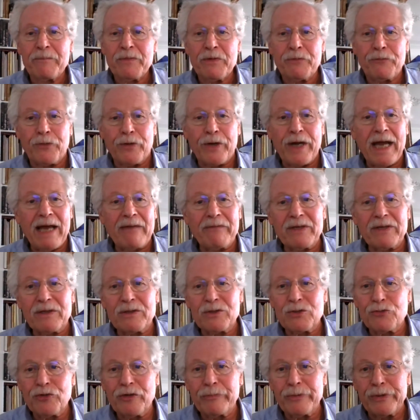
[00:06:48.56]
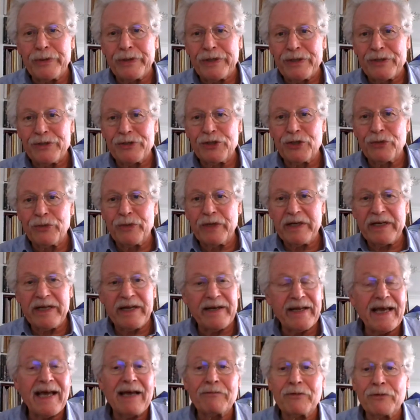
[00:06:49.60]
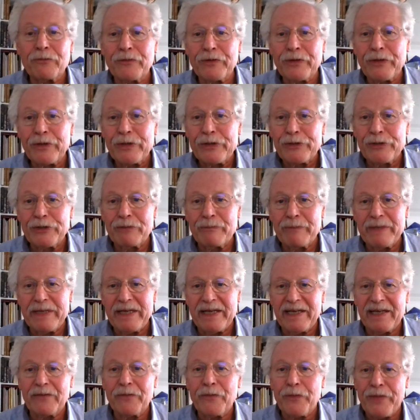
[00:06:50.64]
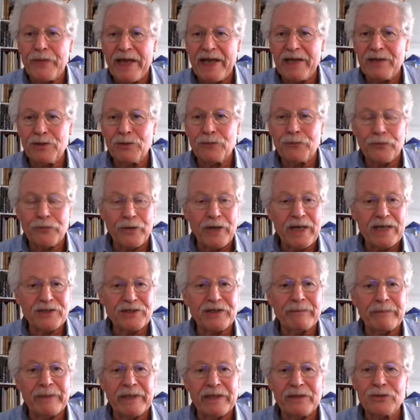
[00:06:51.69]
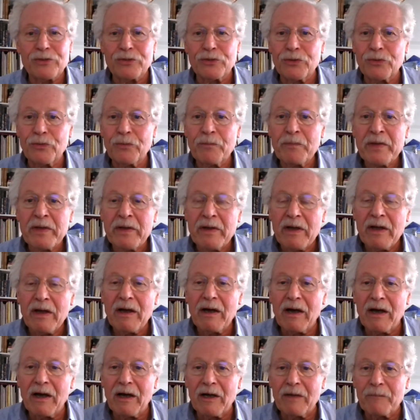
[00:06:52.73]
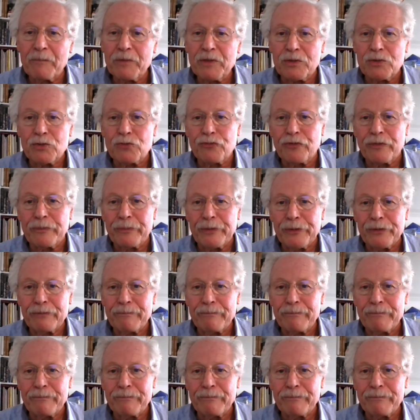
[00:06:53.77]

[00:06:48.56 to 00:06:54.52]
for having contributed to it, and have a very good meeting. Thank you for asking me to contribute.